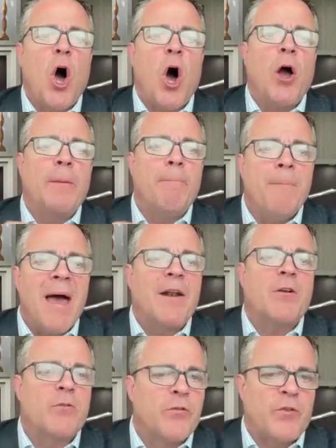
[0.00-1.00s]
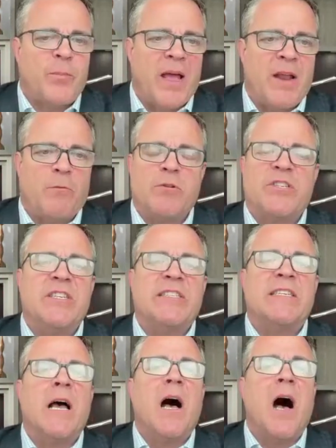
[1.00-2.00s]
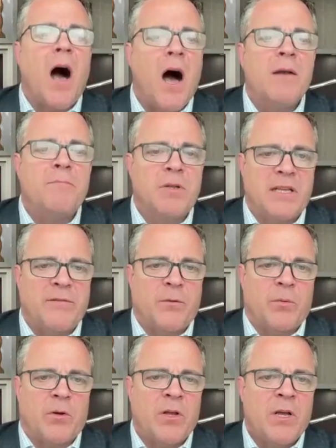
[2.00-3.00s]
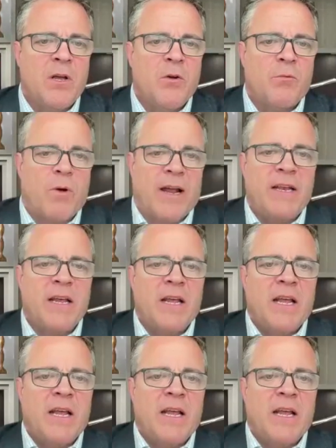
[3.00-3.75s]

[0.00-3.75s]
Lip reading: on medical spend, which is unbelievable, right?